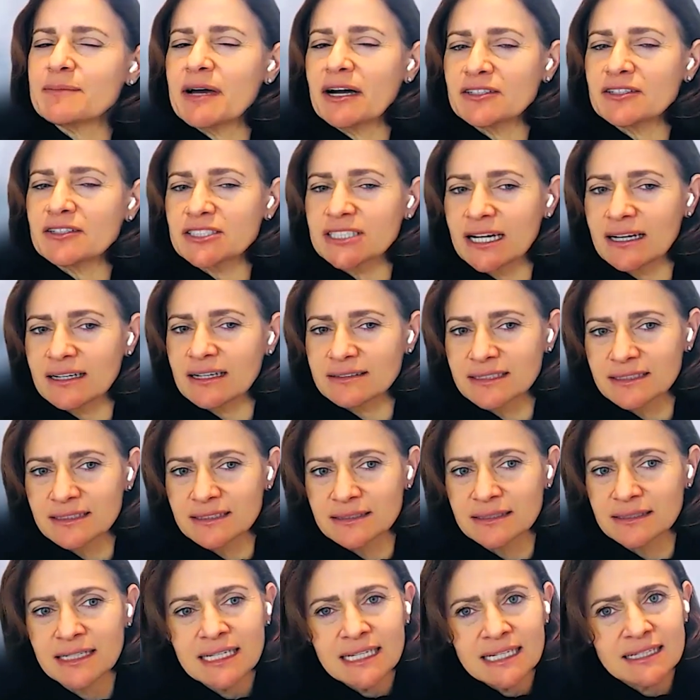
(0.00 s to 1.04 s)
about
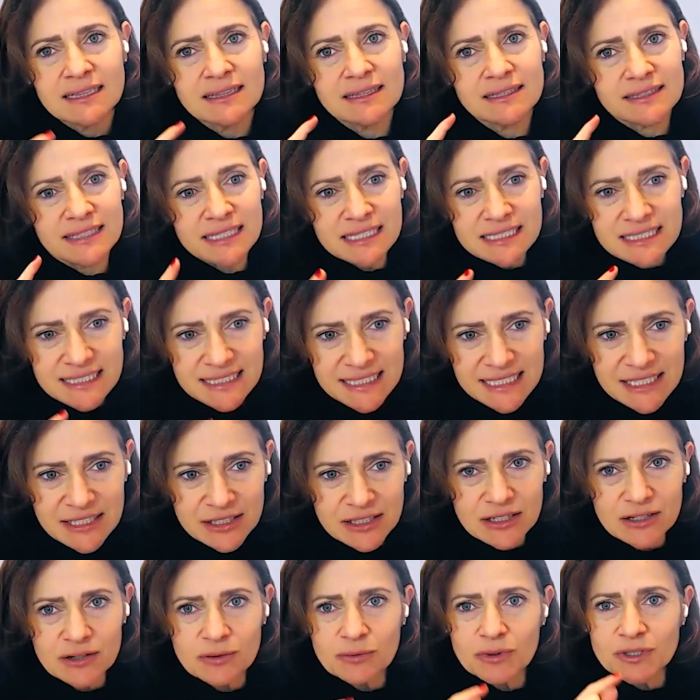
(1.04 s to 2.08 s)
childhood. This
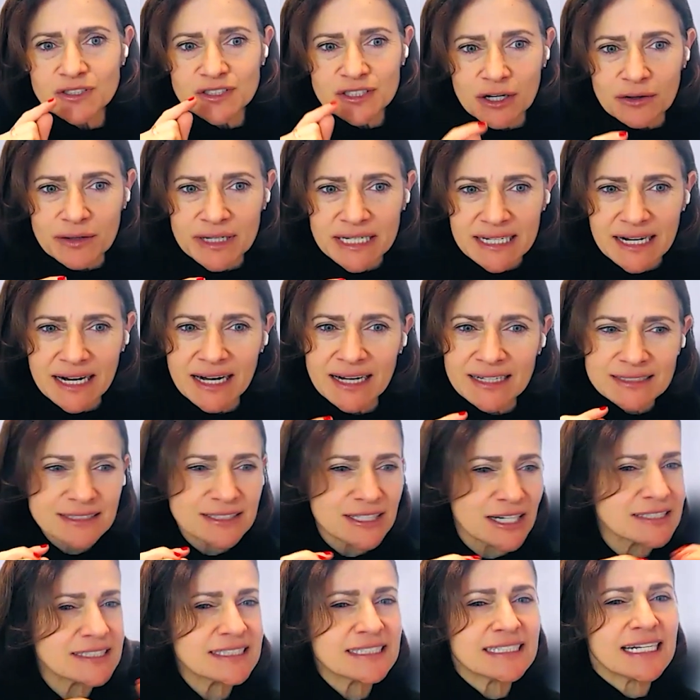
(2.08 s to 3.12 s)
leader, what's going on
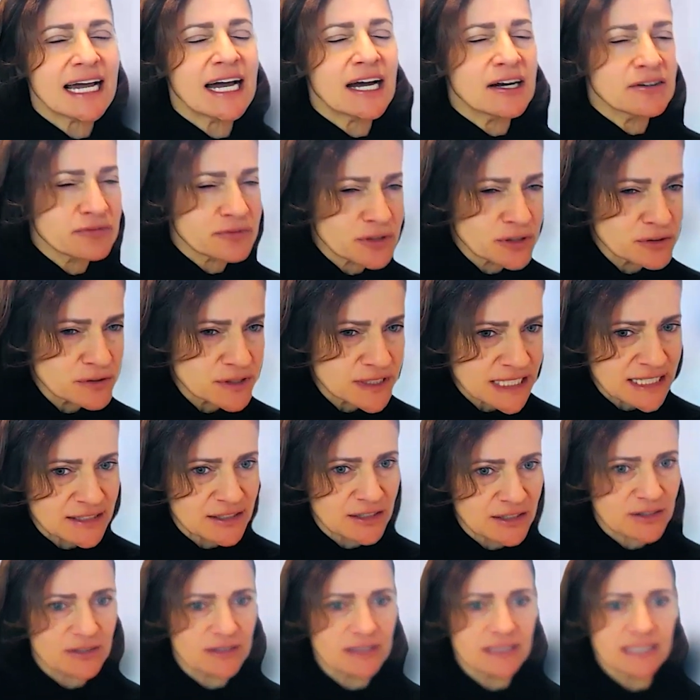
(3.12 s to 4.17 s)
doesn't have roots
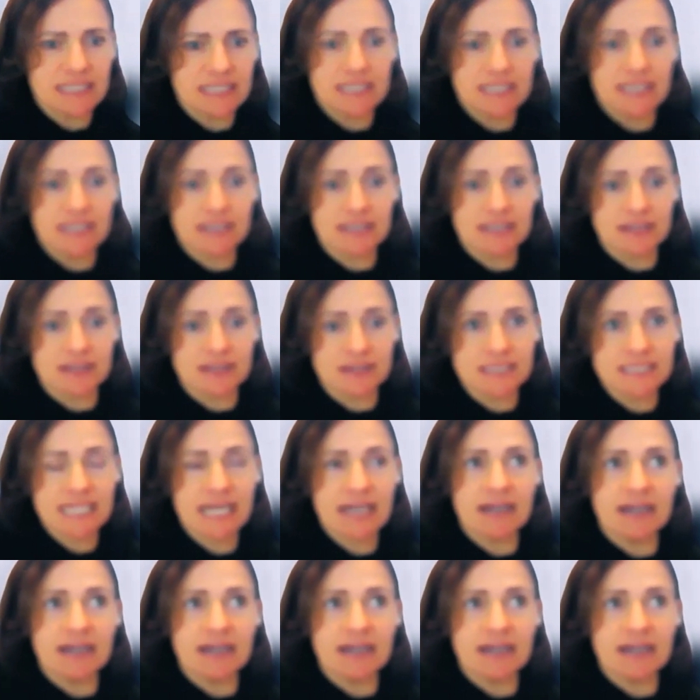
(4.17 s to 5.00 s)
in early years.